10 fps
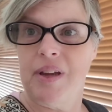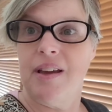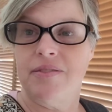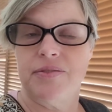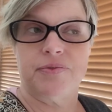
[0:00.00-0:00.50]
we
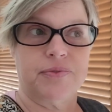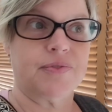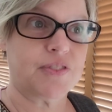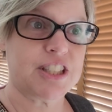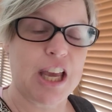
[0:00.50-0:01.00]
have
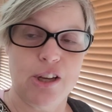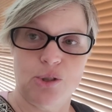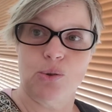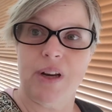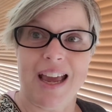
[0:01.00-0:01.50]

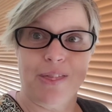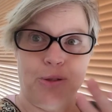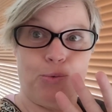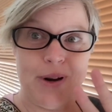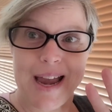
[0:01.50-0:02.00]
scheduled a
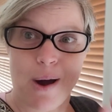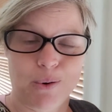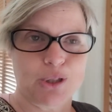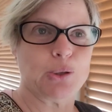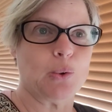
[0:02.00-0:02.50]
three
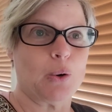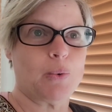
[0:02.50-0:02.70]
hour tour.